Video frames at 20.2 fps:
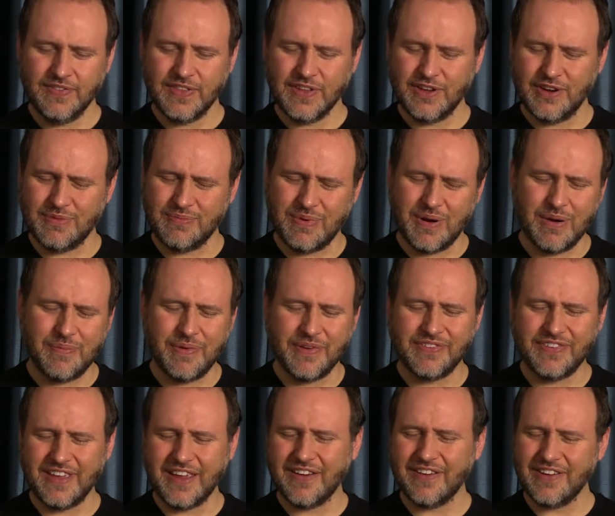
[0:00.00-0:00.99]
Your
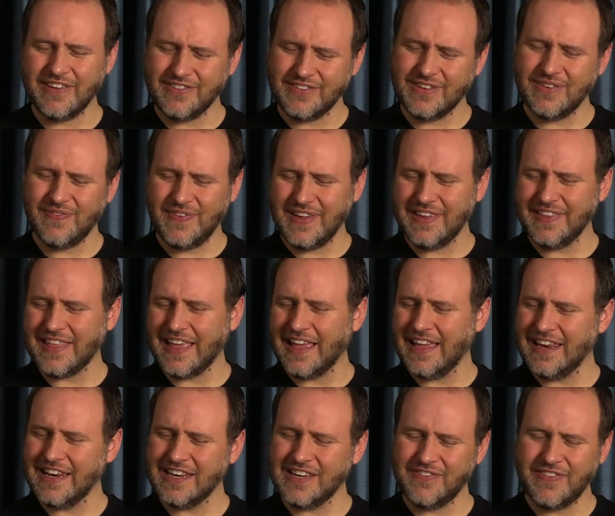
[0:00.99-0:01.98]
purpose here is to be
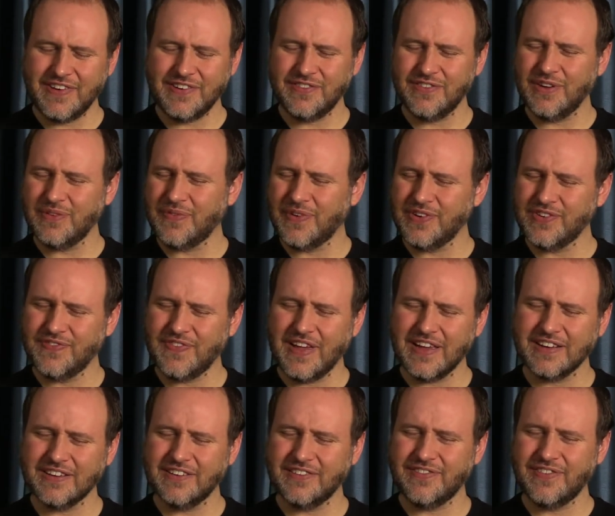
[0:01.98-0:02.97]
that individual
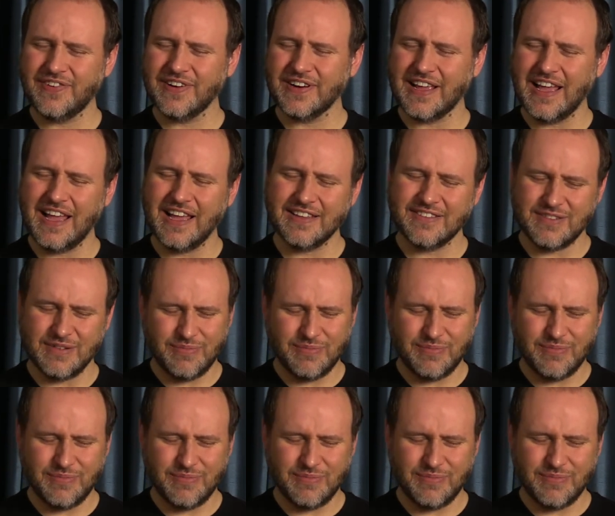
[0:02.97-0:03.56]
perspective for God,